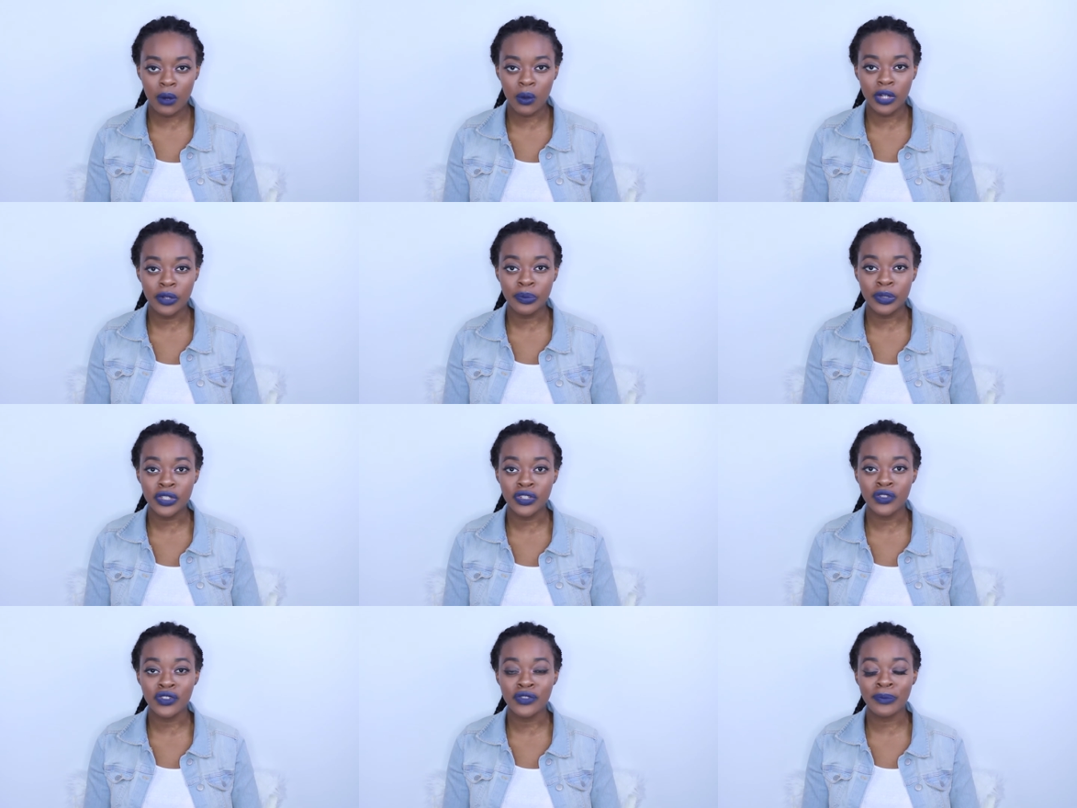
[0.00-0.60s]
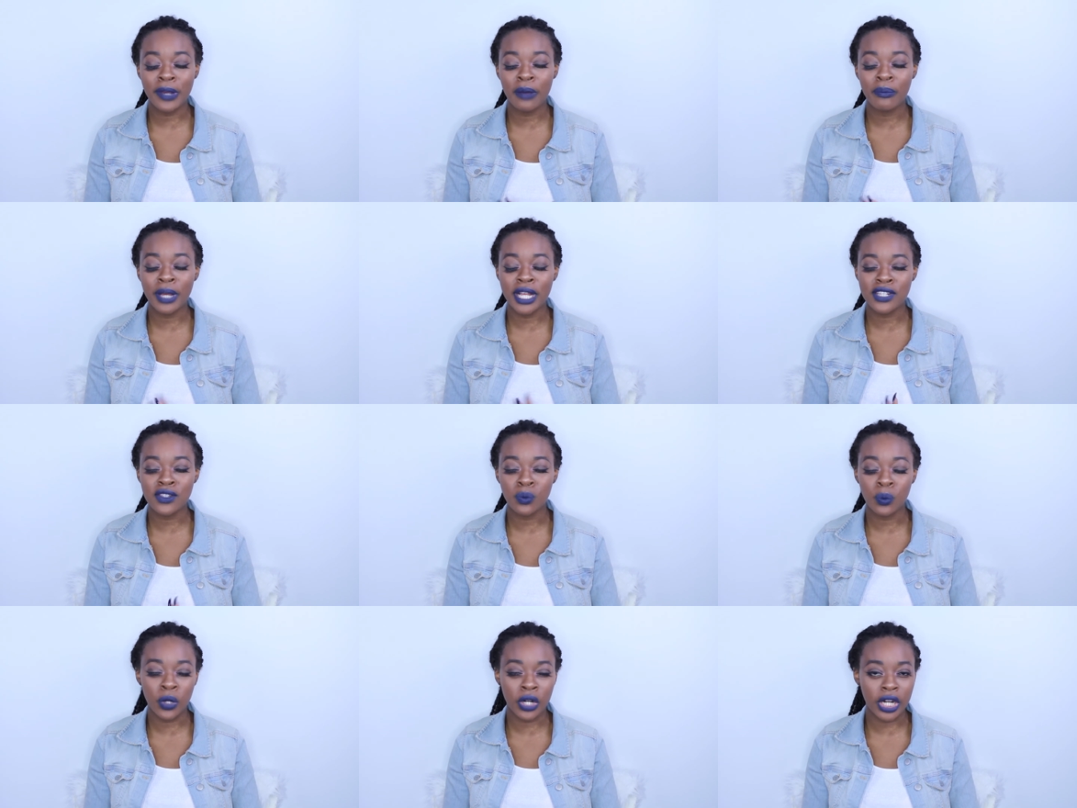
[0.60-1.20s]
I want to produce my
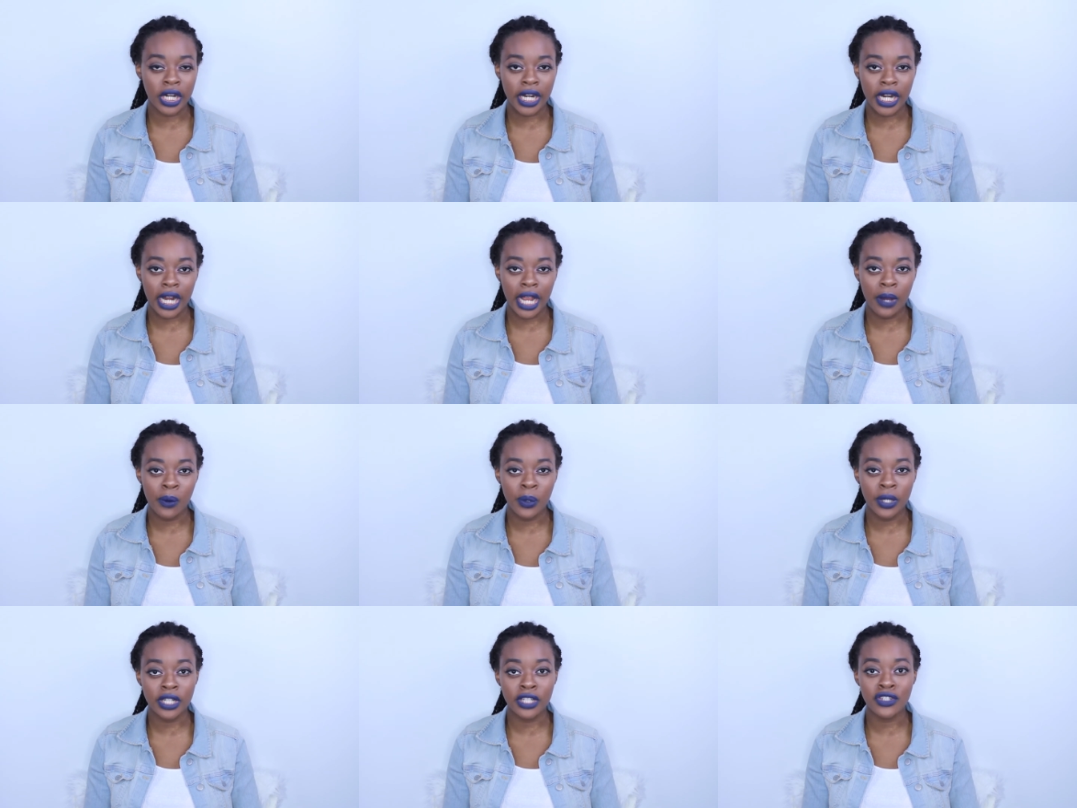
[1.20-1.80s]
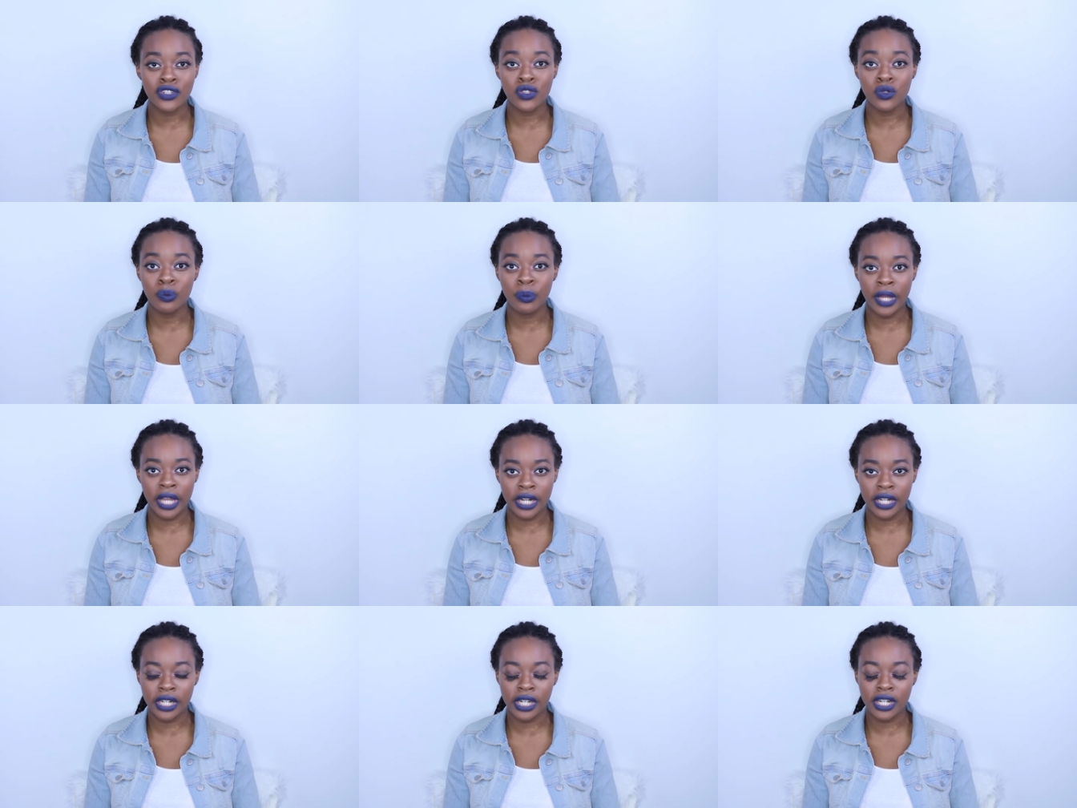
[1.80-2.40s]
best work. I want to do
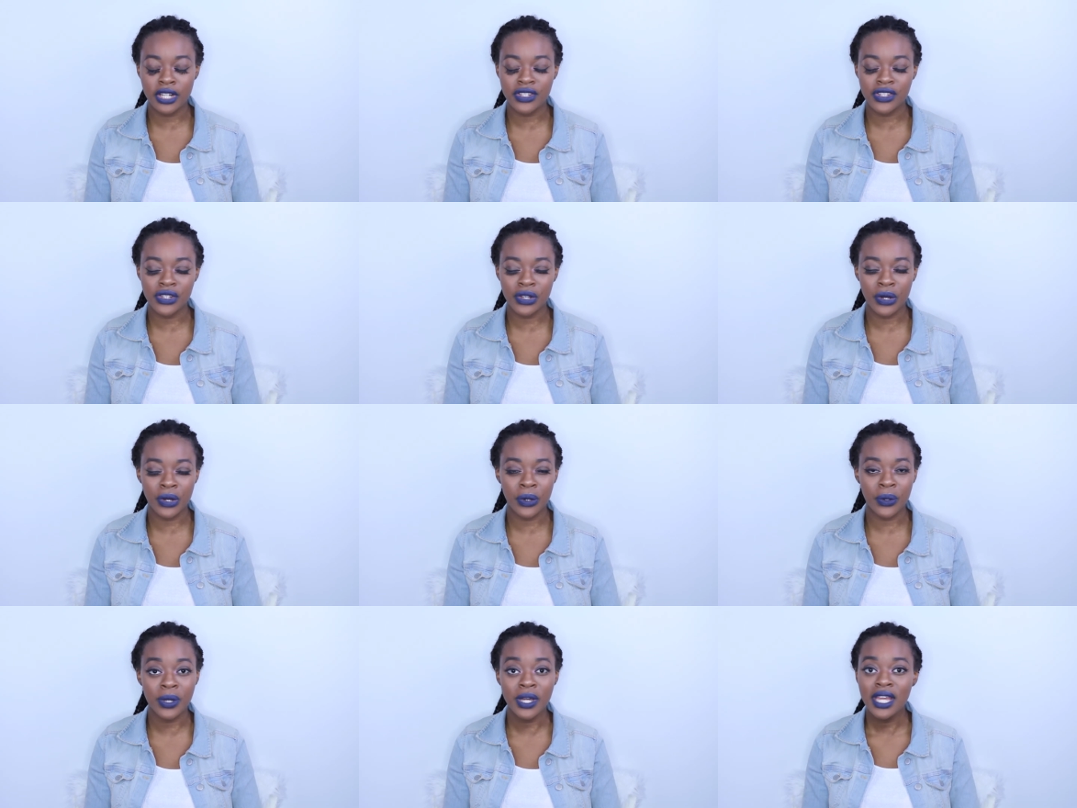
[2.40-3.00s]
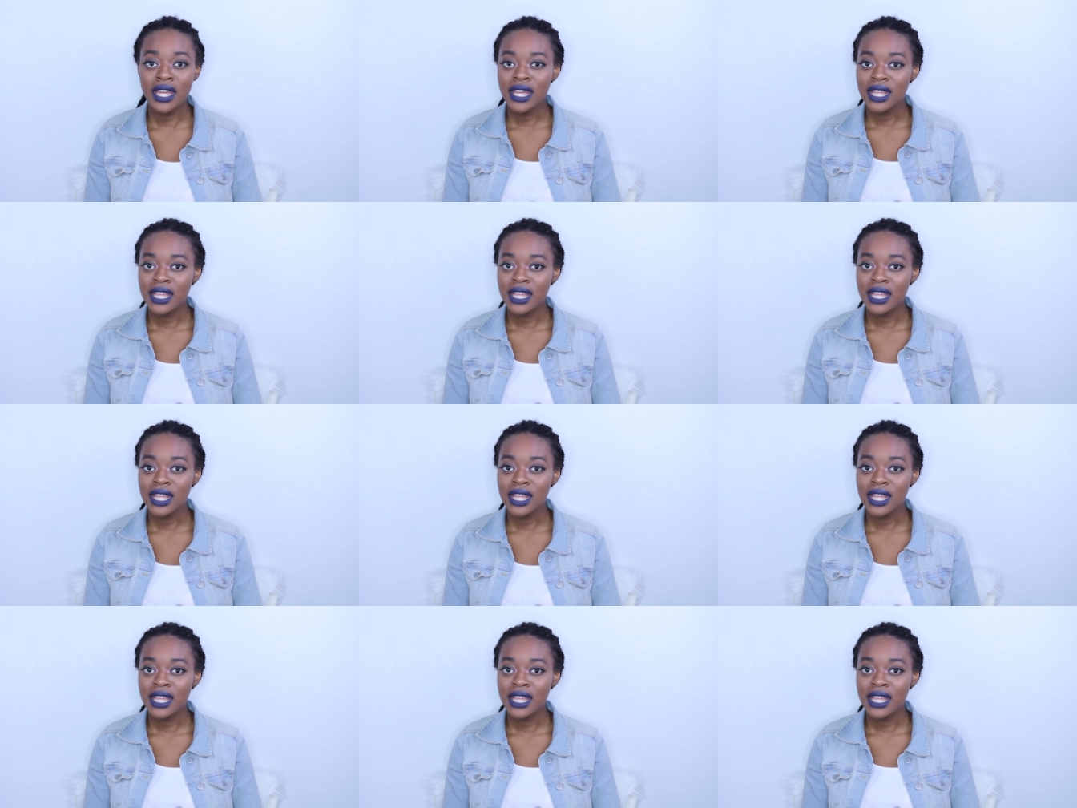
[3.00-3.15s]
better. So